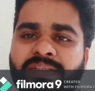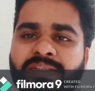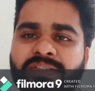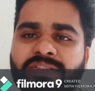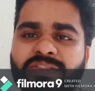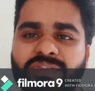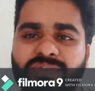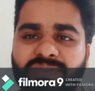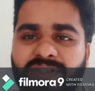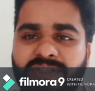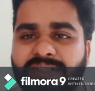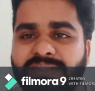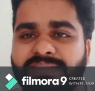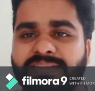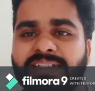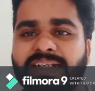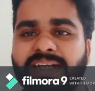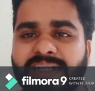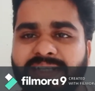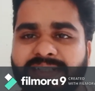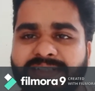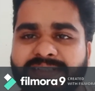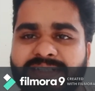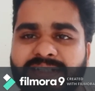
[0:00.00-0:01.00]
So what is the
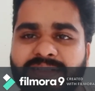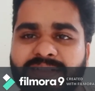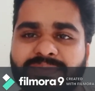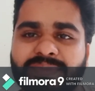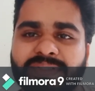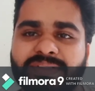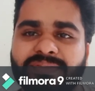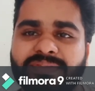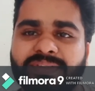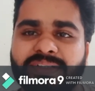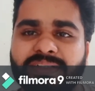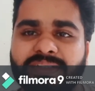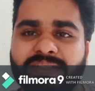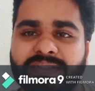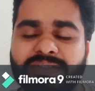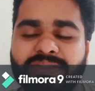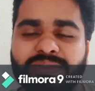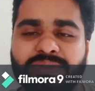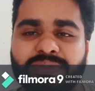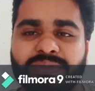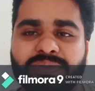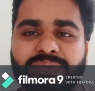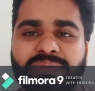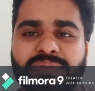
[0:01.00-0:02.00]
connection between these
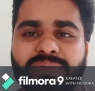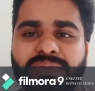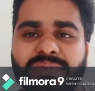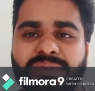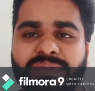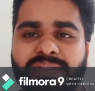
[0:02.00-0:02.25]
two